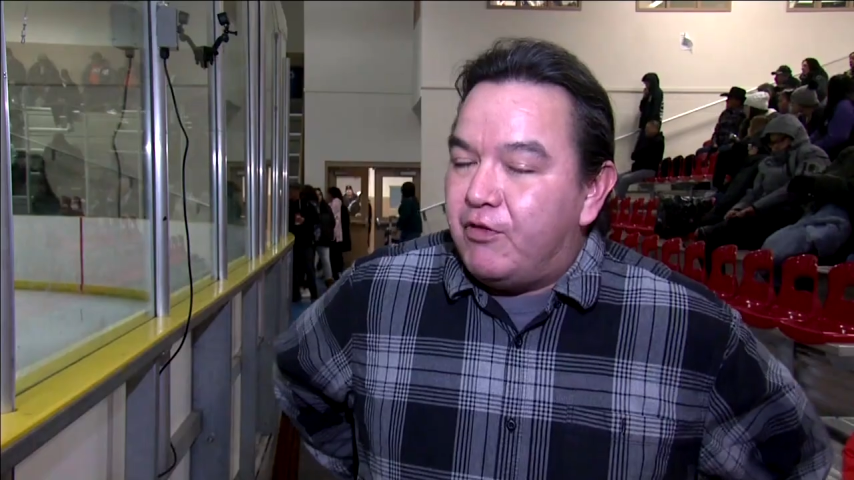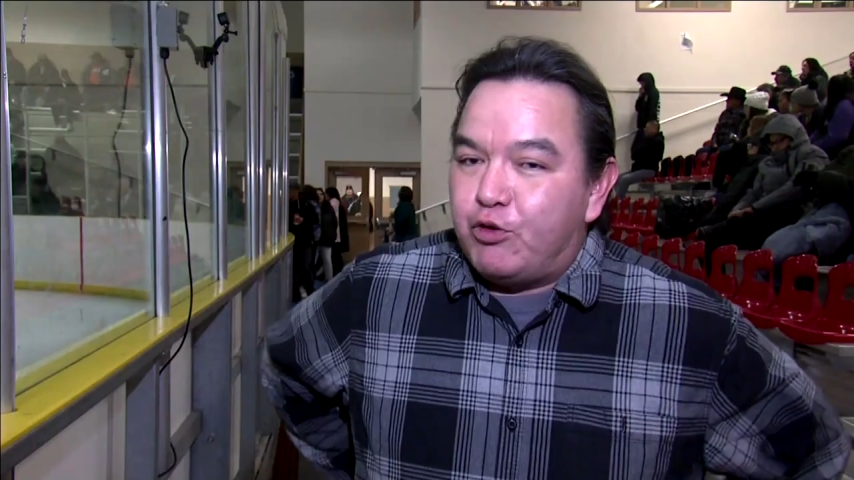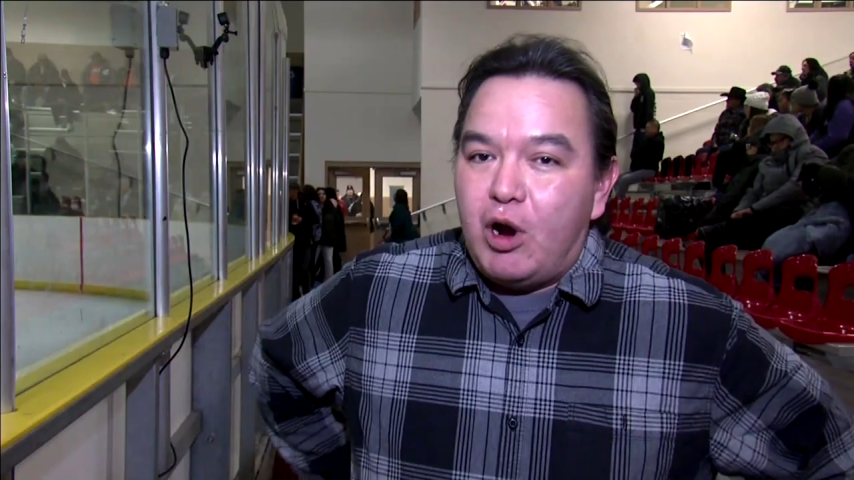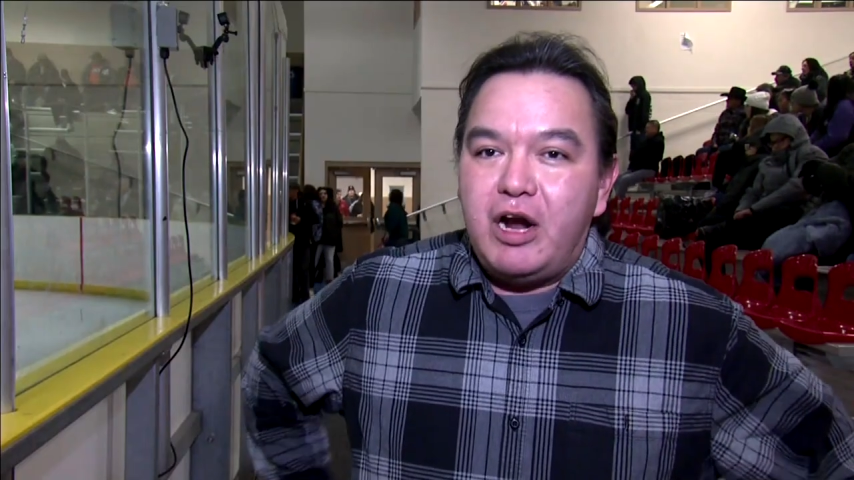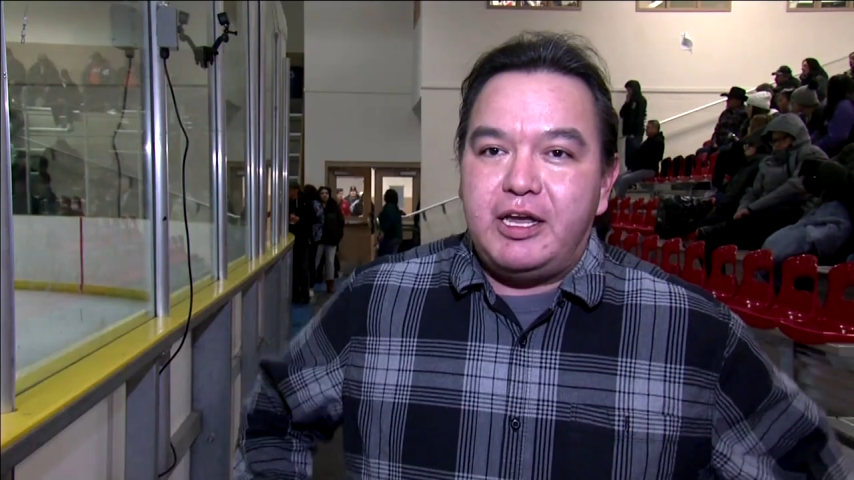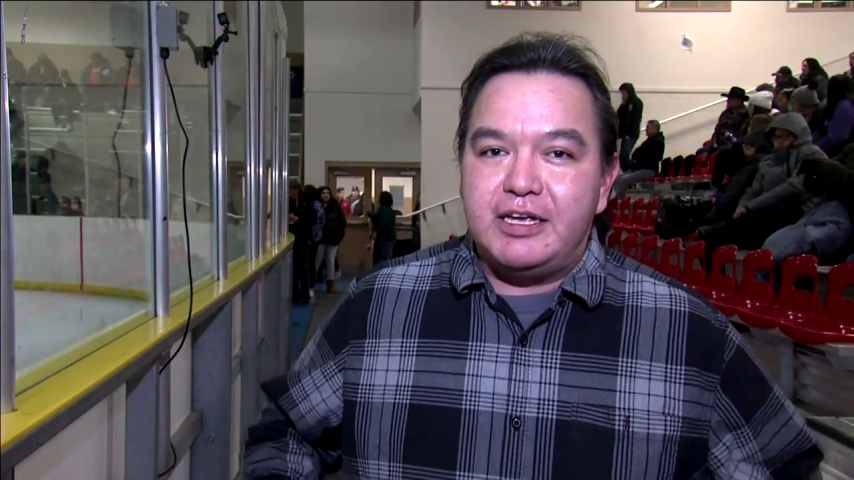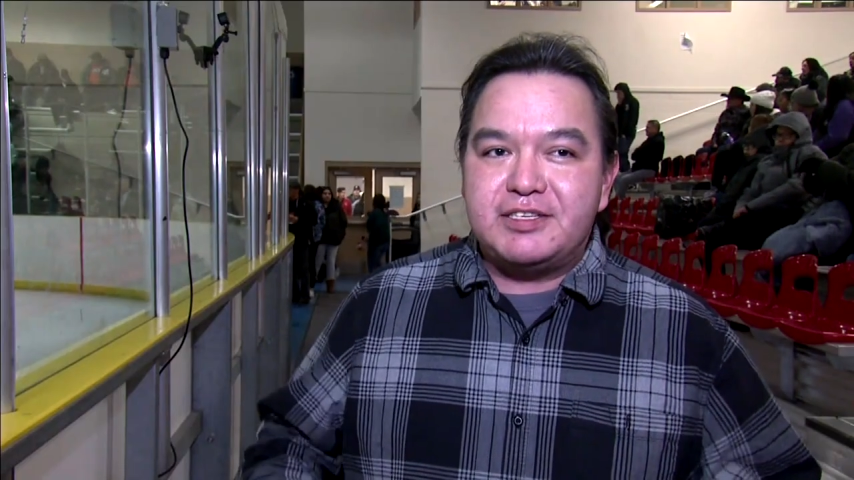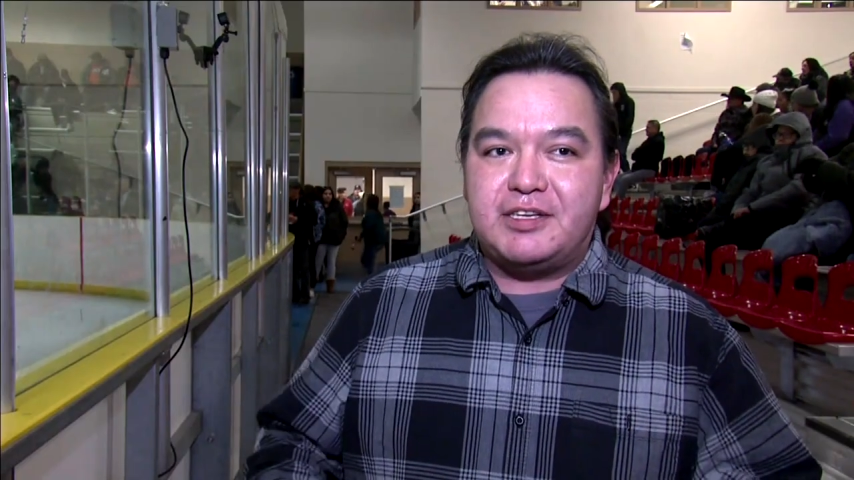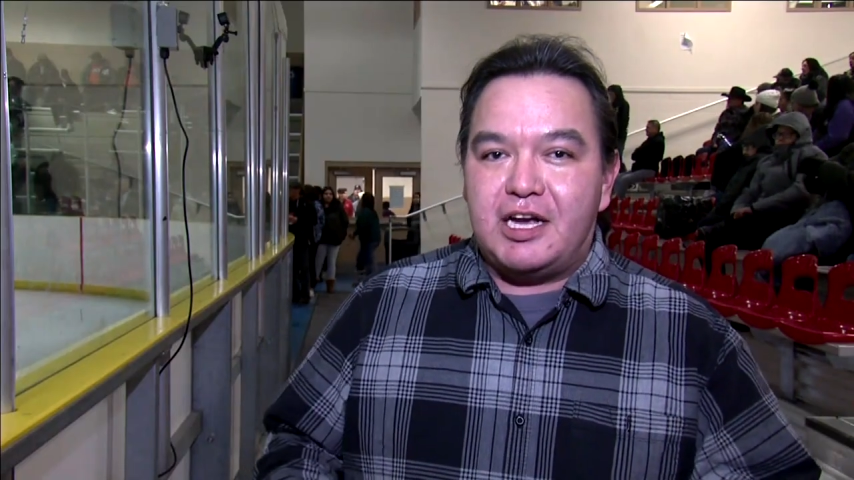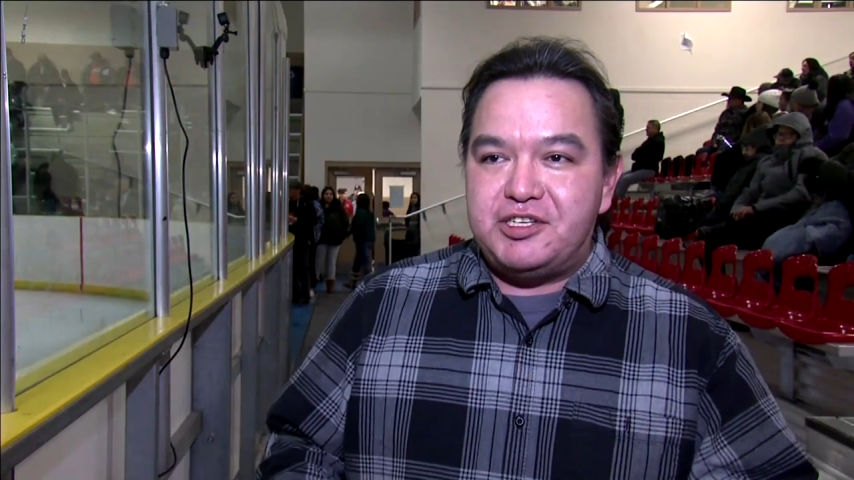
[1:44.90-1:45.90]
For our
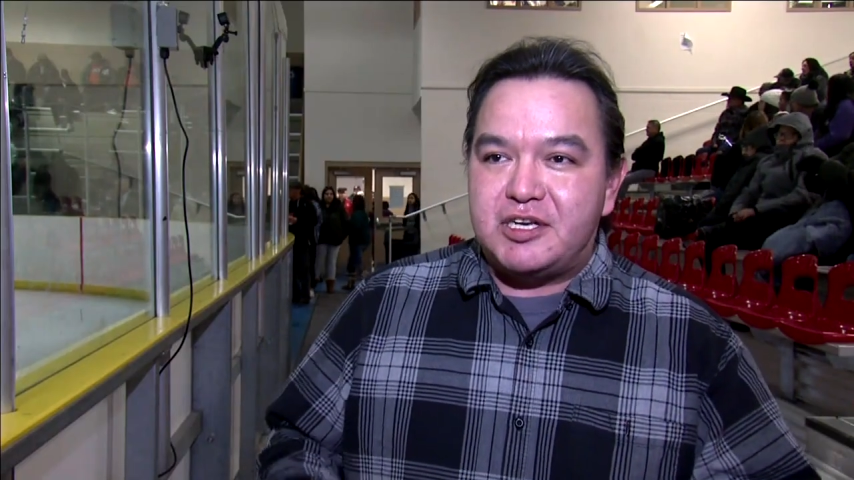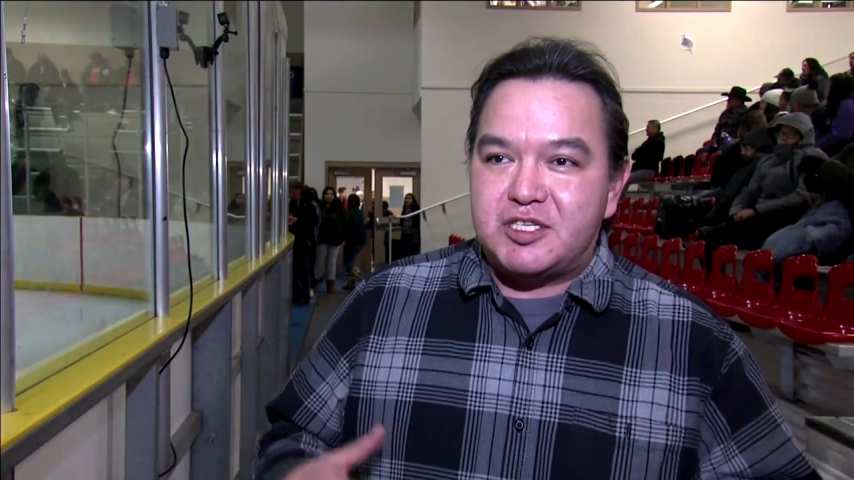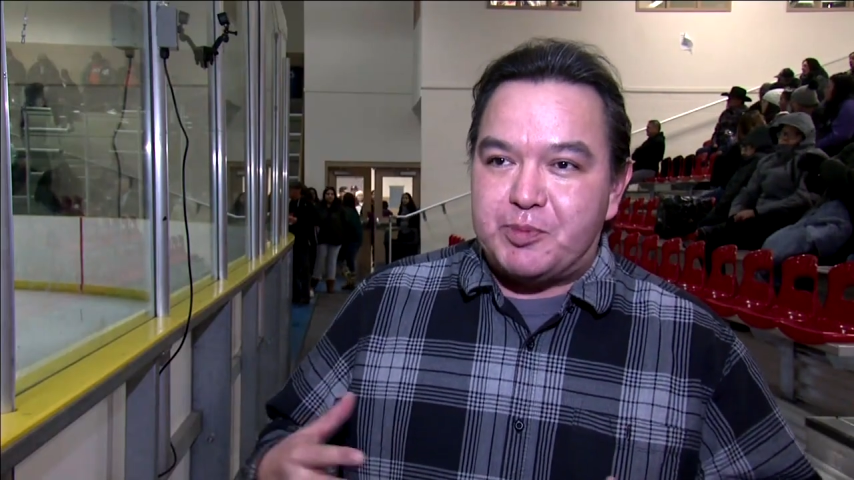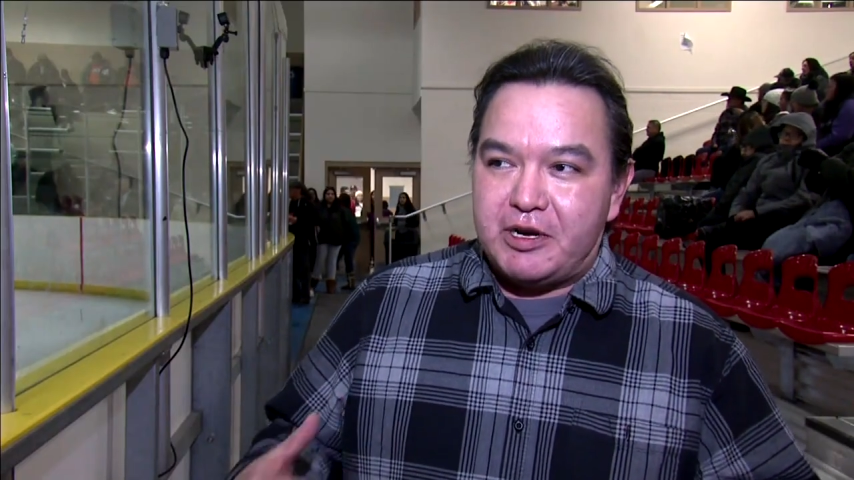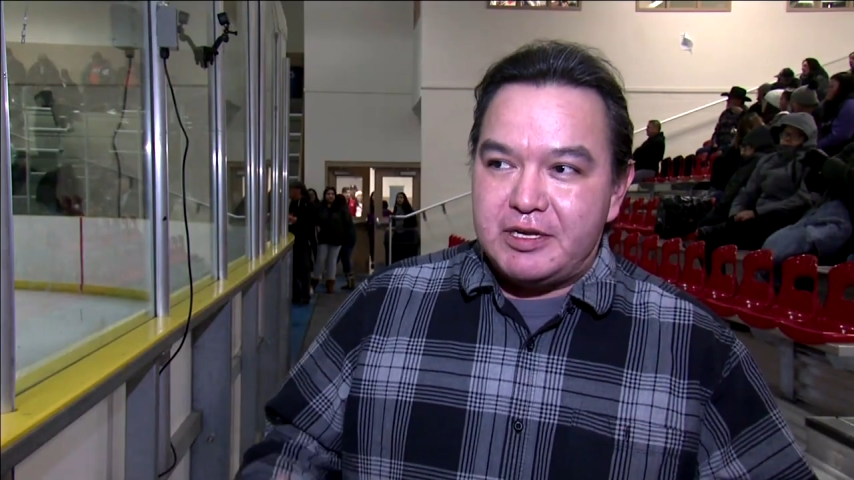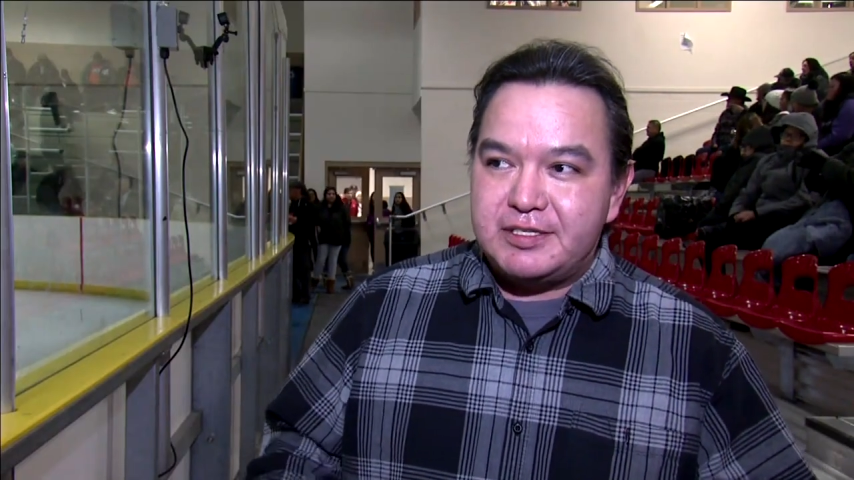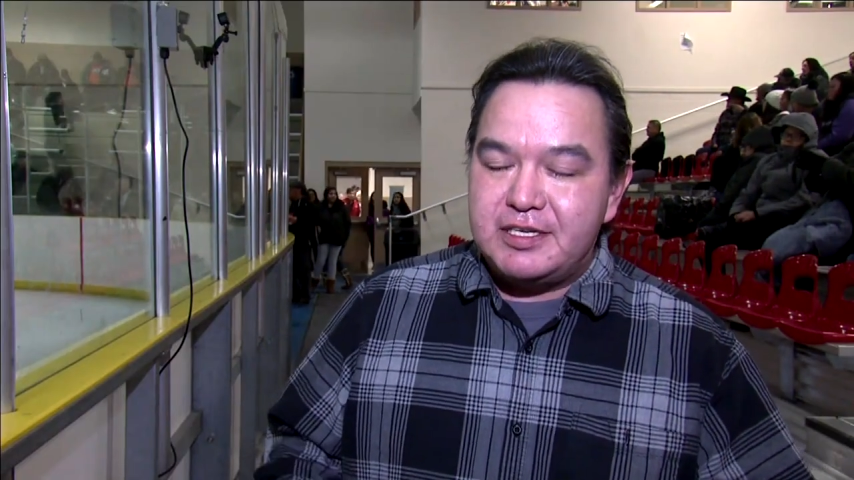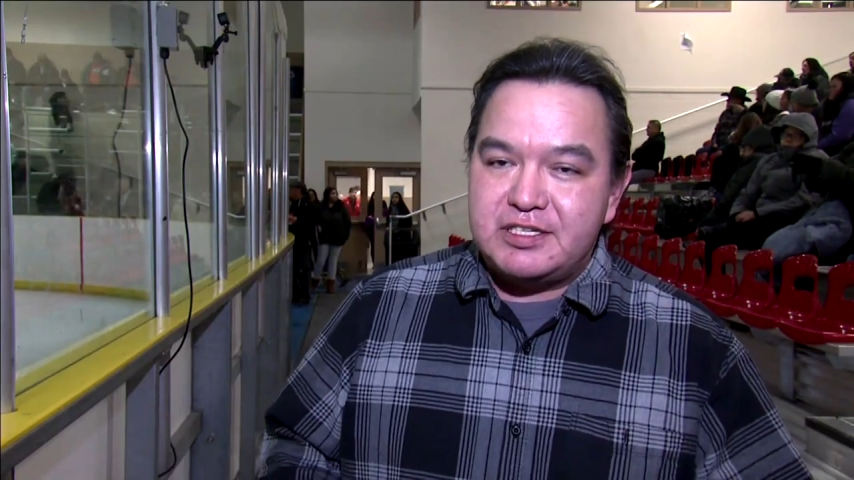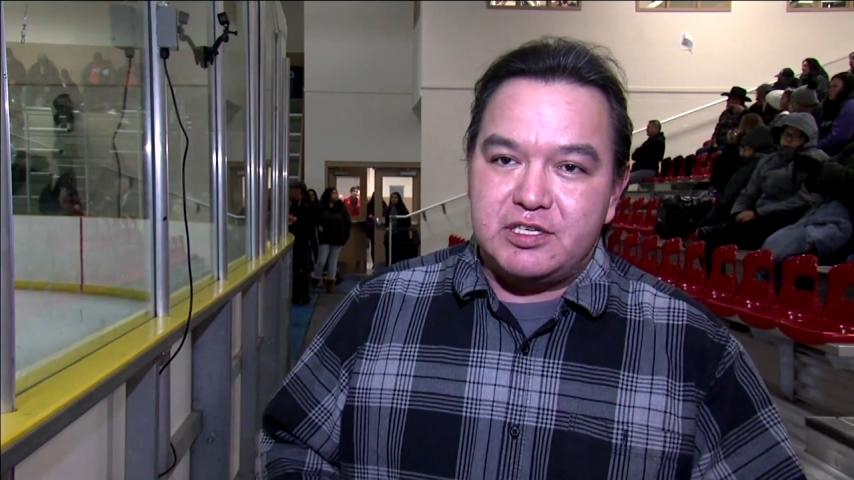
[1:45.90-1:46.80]
kids to actually experience this,